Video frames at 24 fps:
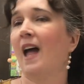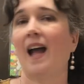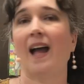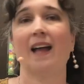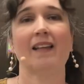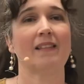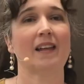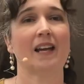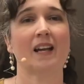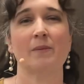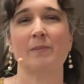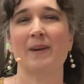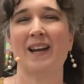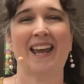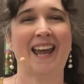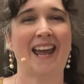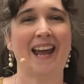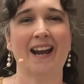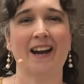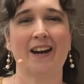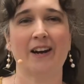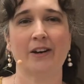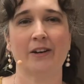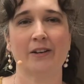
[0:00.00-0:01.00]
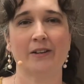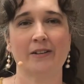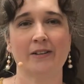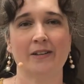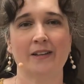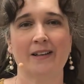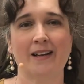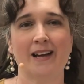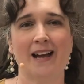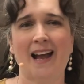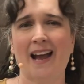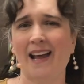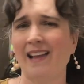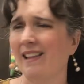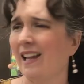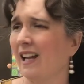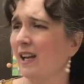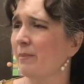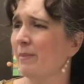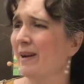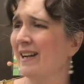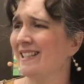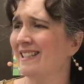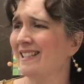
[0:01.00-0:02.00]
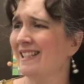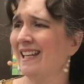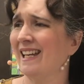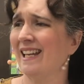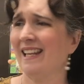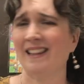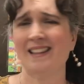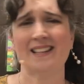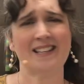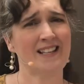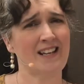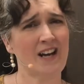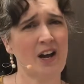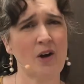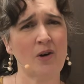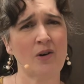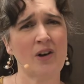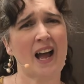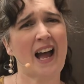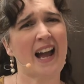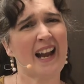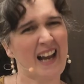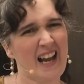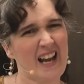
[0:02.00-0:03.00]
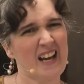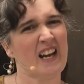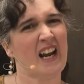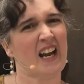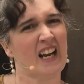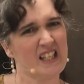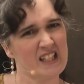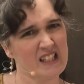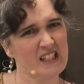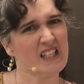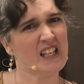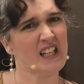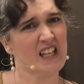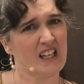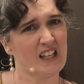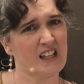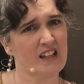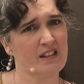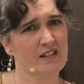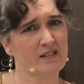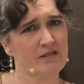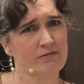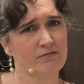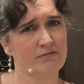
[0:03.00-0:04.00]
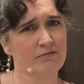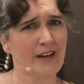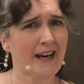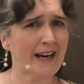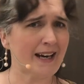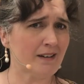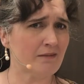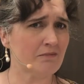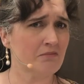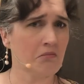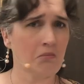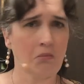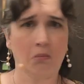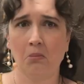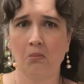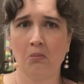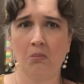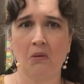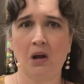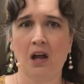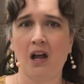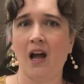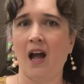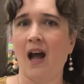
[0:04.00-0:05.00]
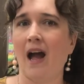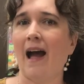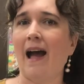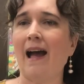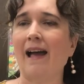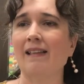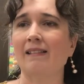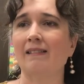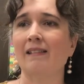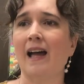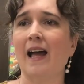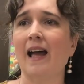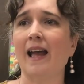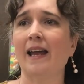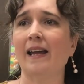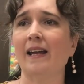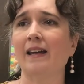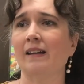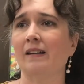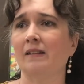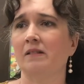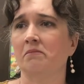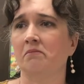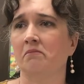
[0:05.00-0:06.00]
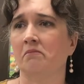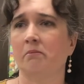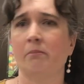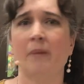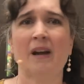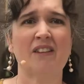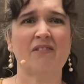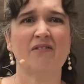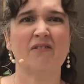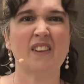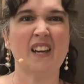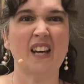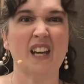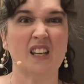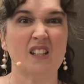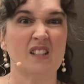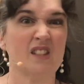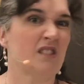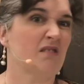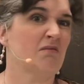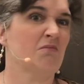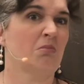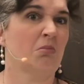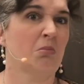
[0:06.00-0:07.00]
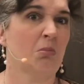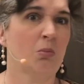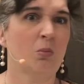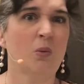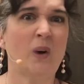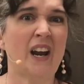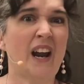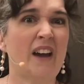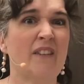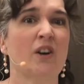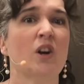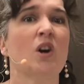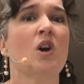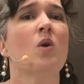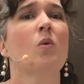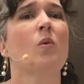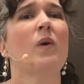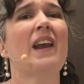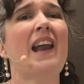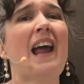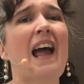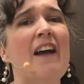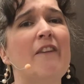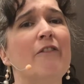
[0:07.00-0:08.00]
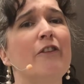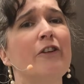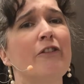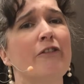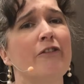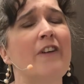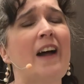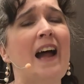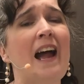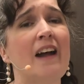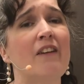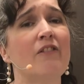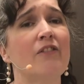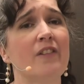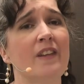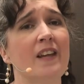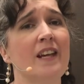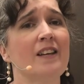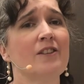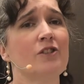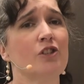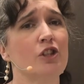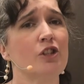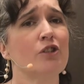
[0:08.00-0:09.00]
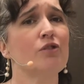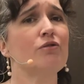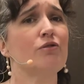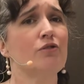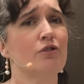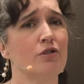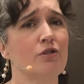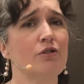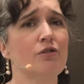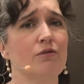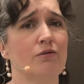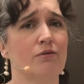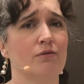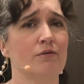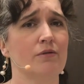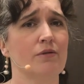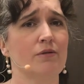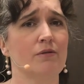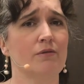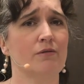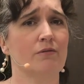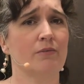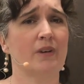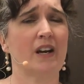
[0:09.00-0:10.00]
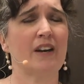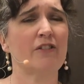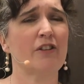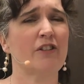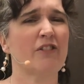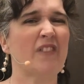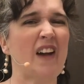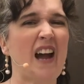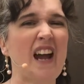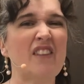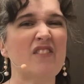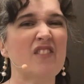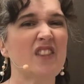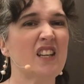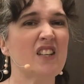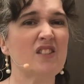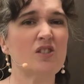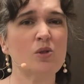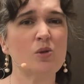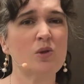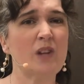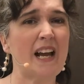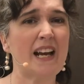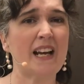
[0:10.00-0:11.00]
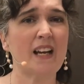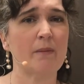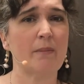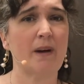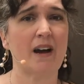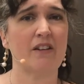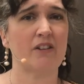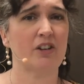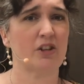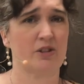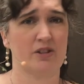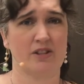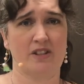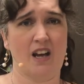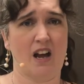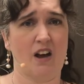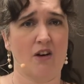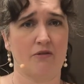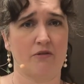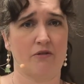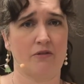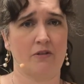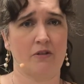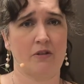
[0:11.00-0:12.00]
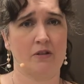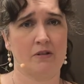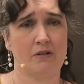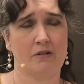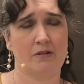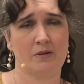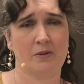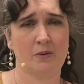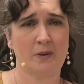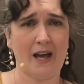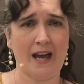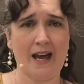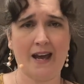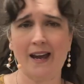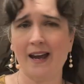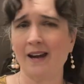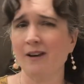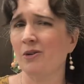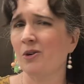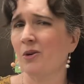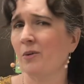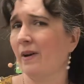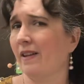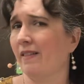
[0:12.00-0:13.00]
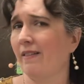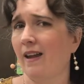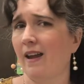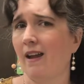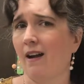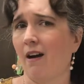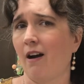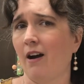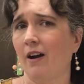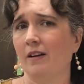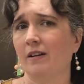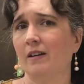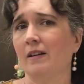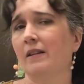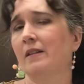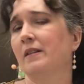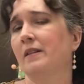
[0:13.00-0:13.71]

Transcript: I like my hair. I like my teeth. You know, I got nice teeth, right? I like my feet. Whatever 5 things you choose, whatever 5 things you like about yourself, okay? I don't know what they are.